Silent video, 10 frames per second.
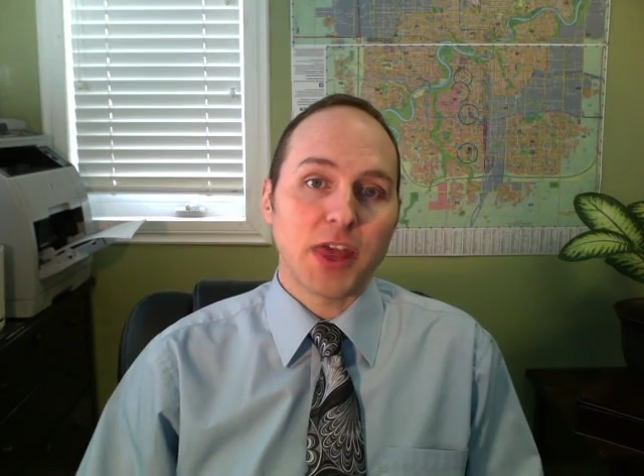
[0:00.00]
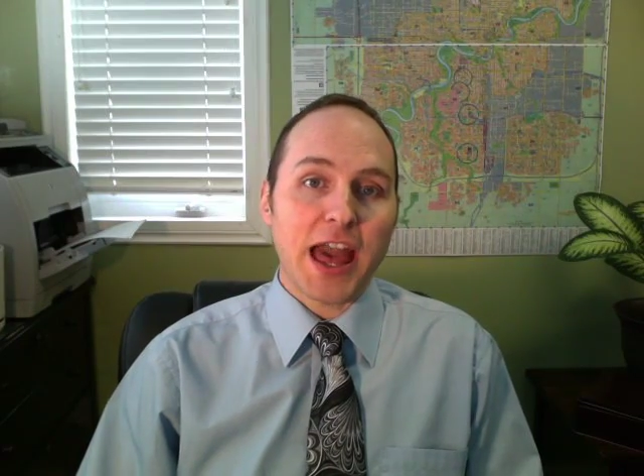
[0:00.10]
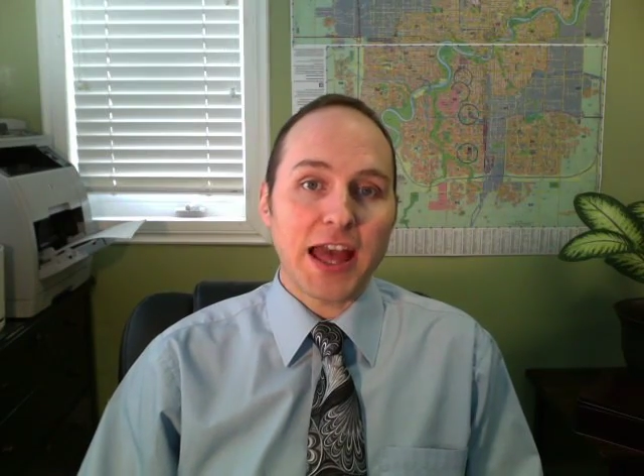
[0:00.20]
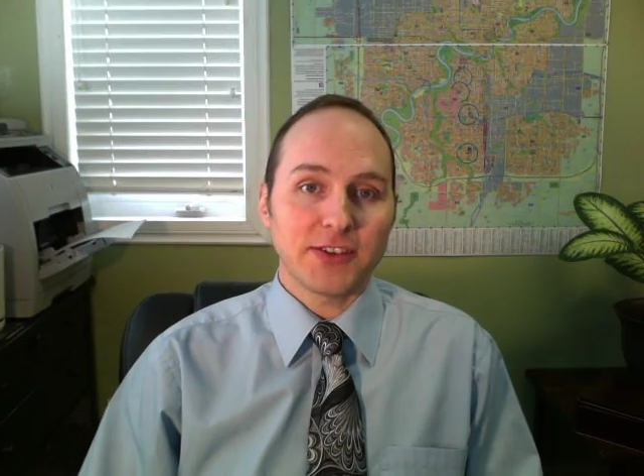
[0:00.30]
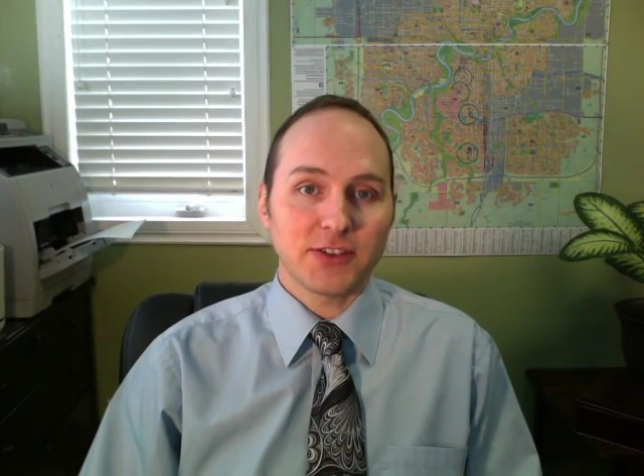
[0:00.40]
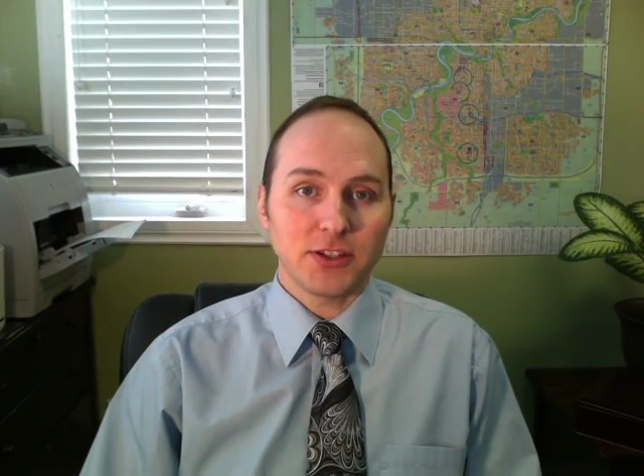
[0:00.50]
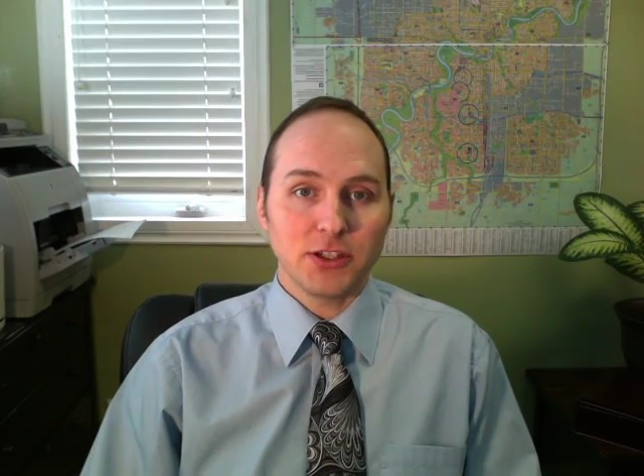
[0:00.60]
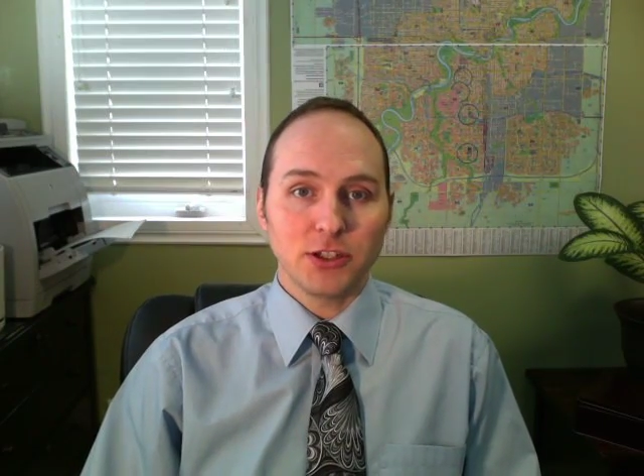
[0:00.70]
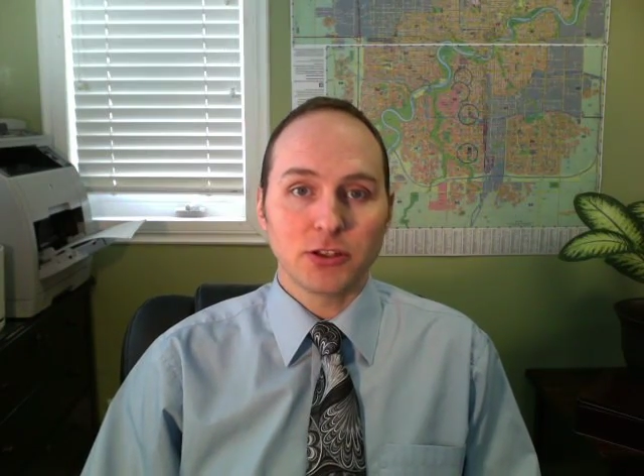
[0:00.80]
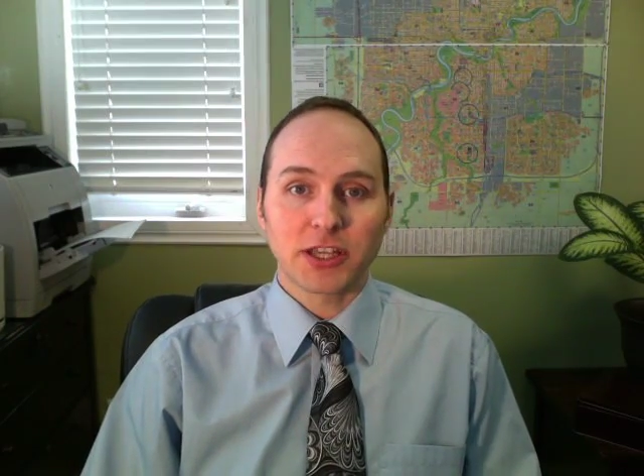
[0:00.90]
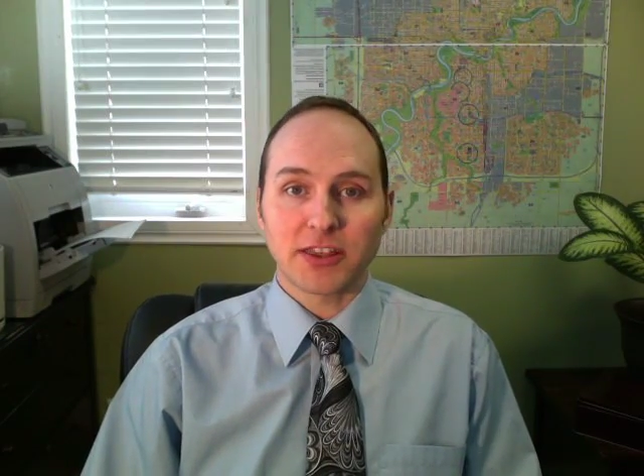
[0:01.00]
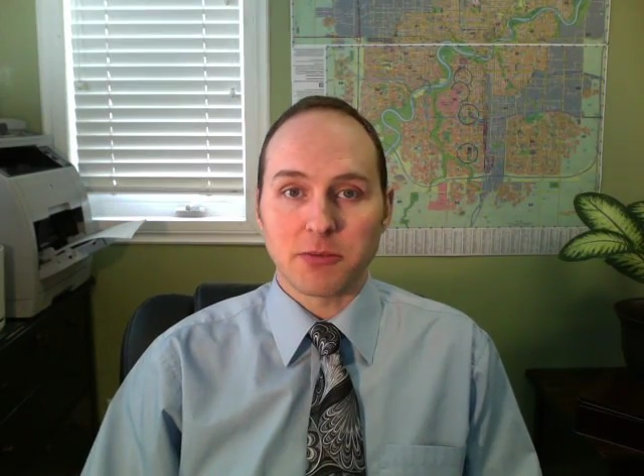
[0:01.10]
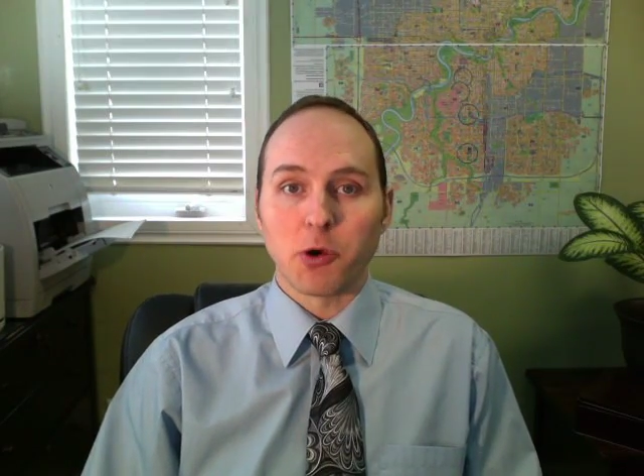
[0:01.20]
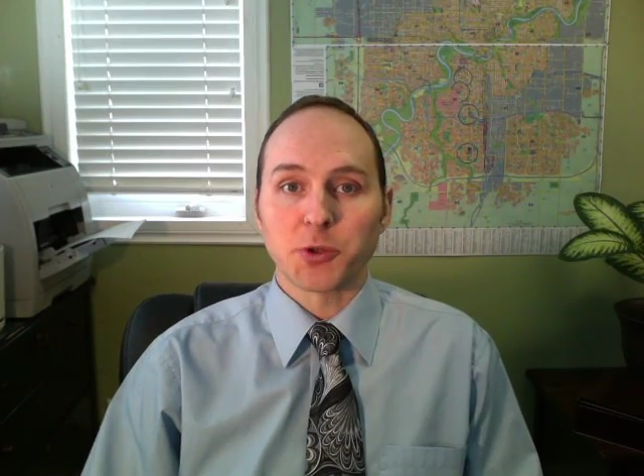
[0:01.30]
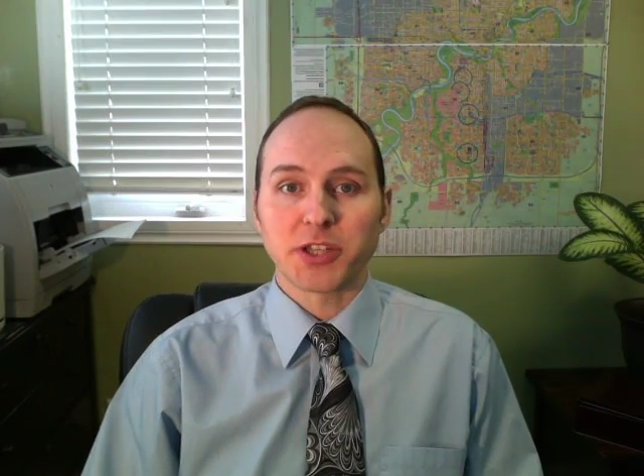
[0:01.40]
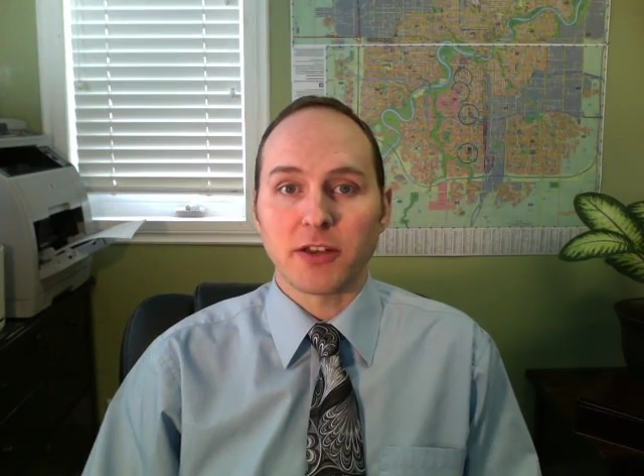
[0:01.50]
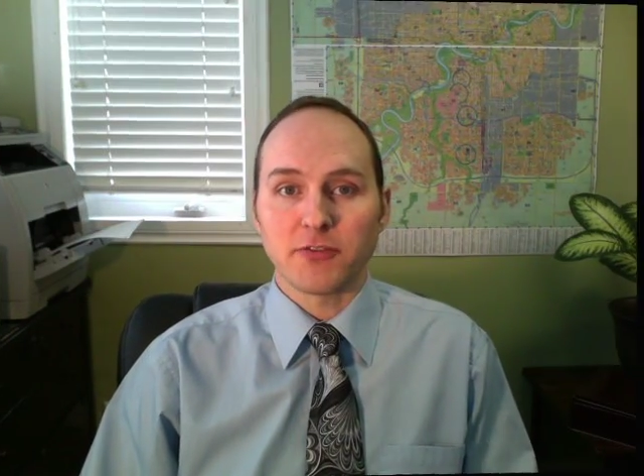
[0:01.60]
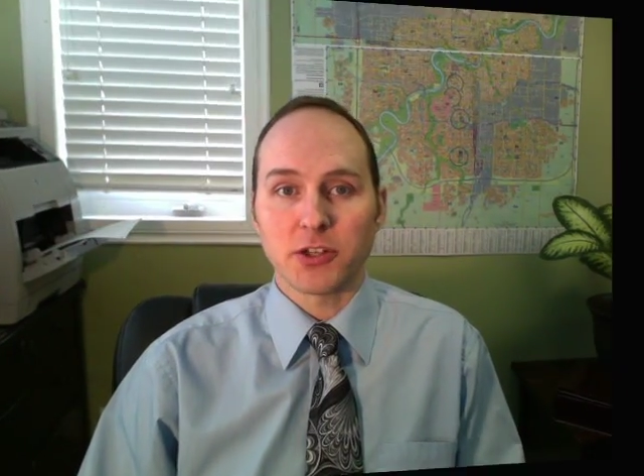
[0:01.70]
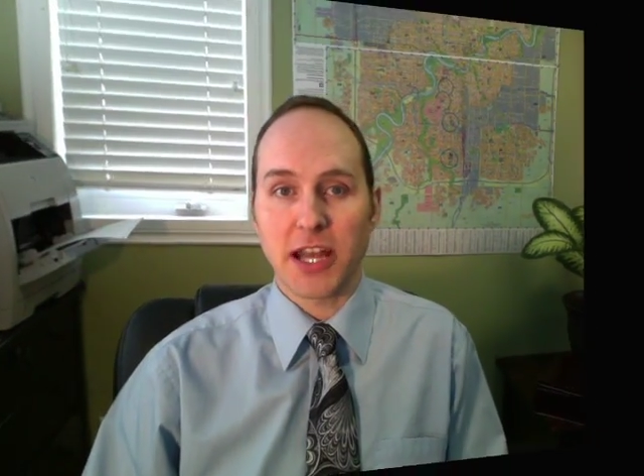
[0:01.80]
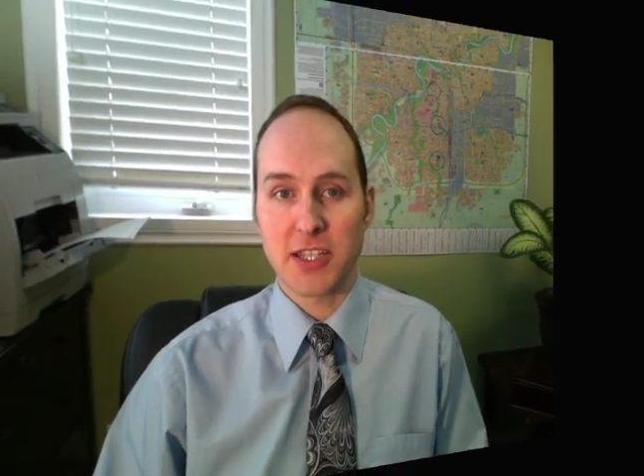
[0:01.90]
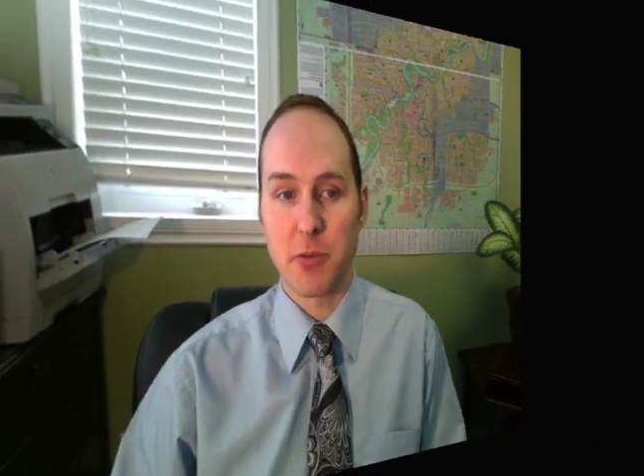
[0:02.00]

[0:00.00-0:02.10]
that you'll get the most out of your next